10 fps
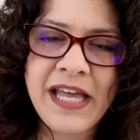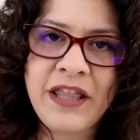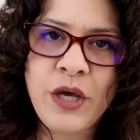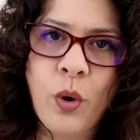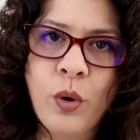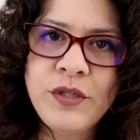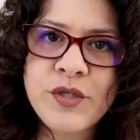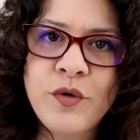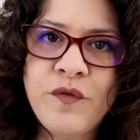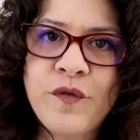In the old
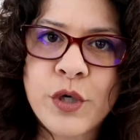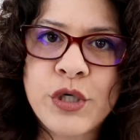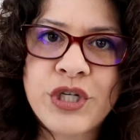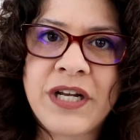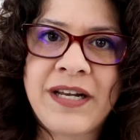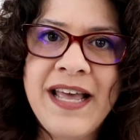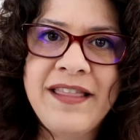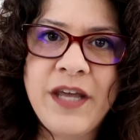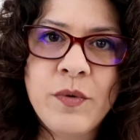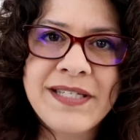school version,
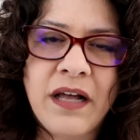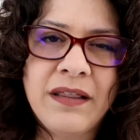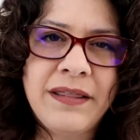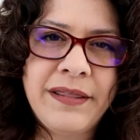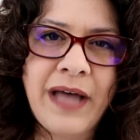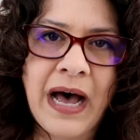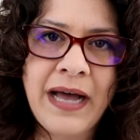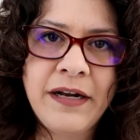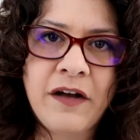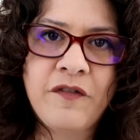there was a
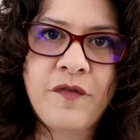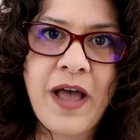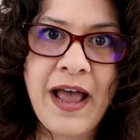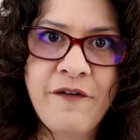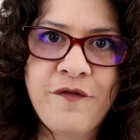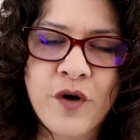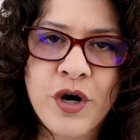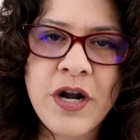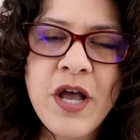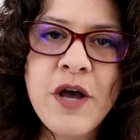lot of
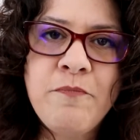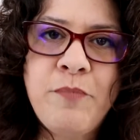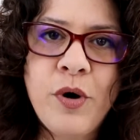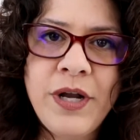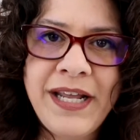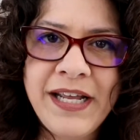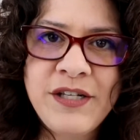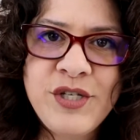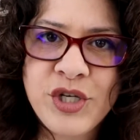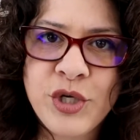effort put
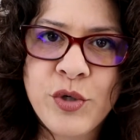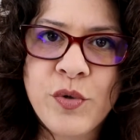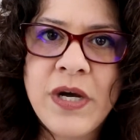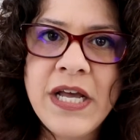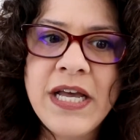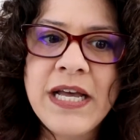into